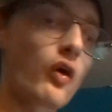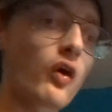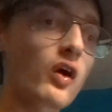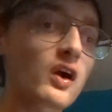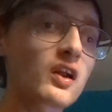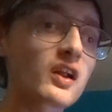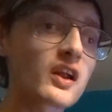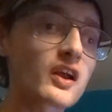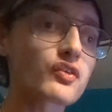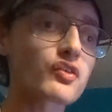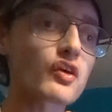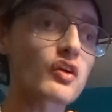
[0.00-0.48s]

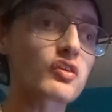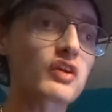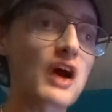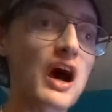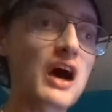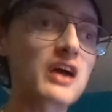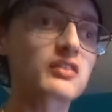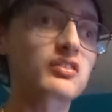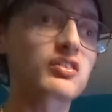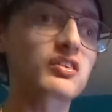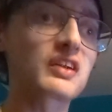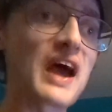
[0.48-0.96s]
or at least a
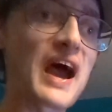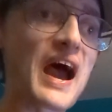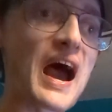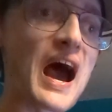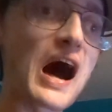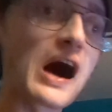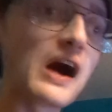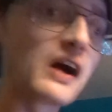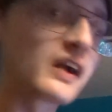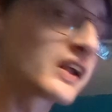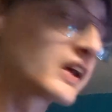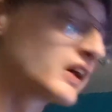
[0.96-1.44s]

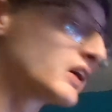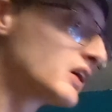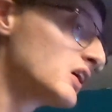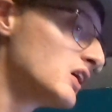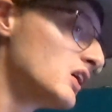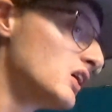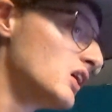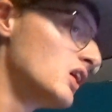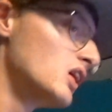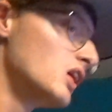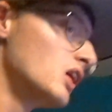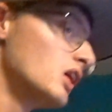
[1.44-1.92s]
touchdown.
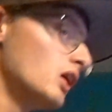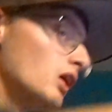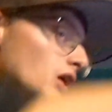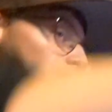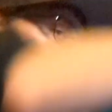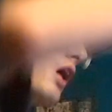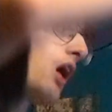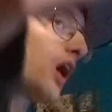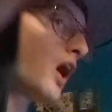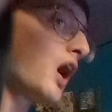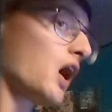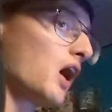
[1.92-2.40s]

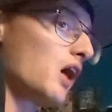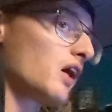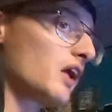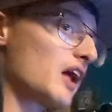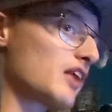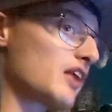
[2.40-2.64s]
Oh,